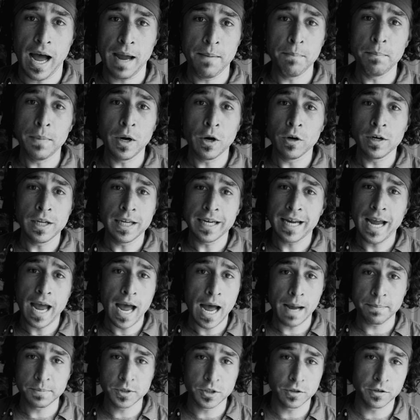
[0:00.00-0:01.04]
I'm merely
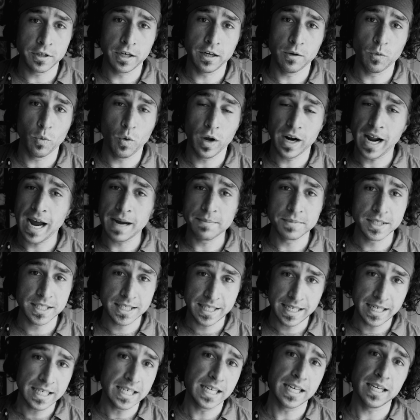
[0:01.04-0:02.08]
capturing what I'm
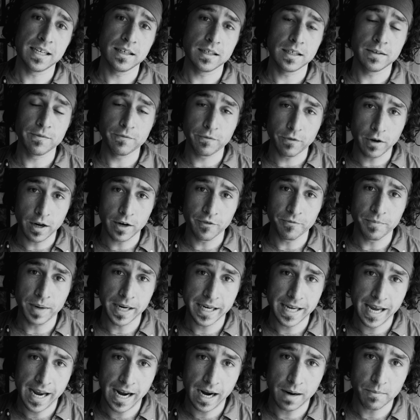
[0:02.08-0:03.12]
seeing in front of
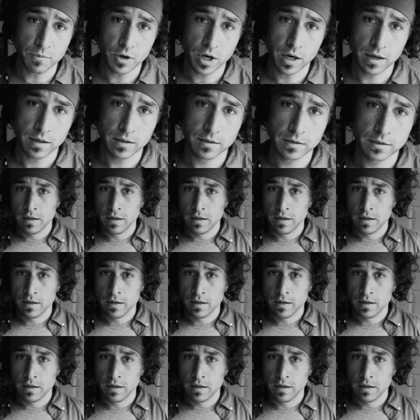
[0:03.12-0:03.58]
my camera.